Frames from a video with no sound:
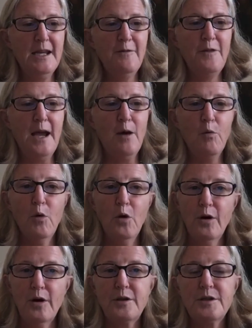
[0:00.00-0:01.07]
And if that
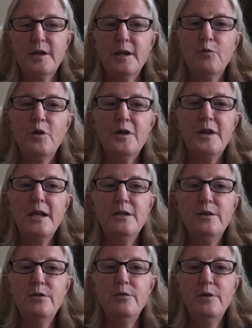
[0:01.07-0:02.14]
works, then what they
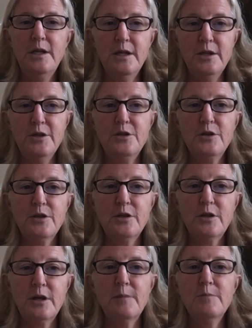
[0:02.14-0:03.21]
do is
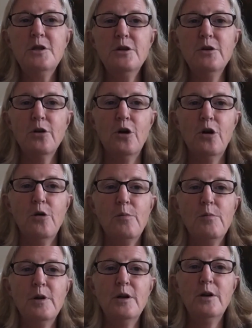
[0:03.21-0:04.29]
come to your
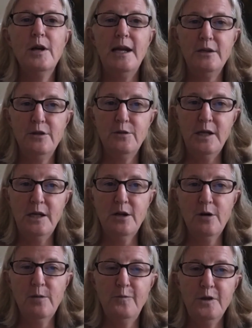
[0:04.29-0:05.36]
home and do an
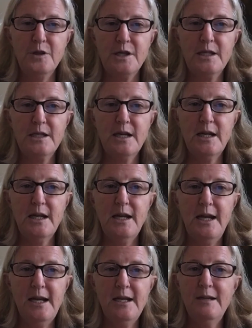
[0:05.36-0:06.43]
in-home visit,
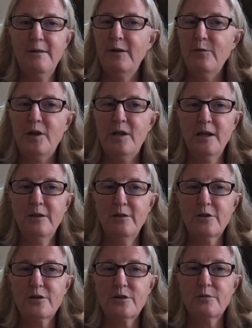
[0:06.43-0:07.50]
and if everything
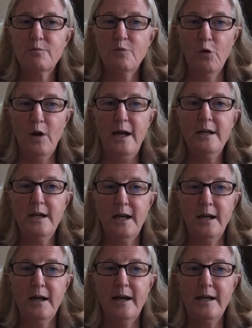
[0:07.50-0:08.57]
looks great
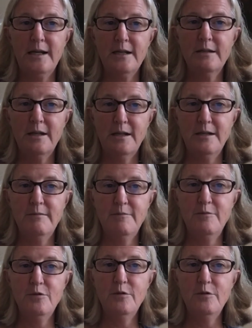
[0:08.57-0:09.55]
and like it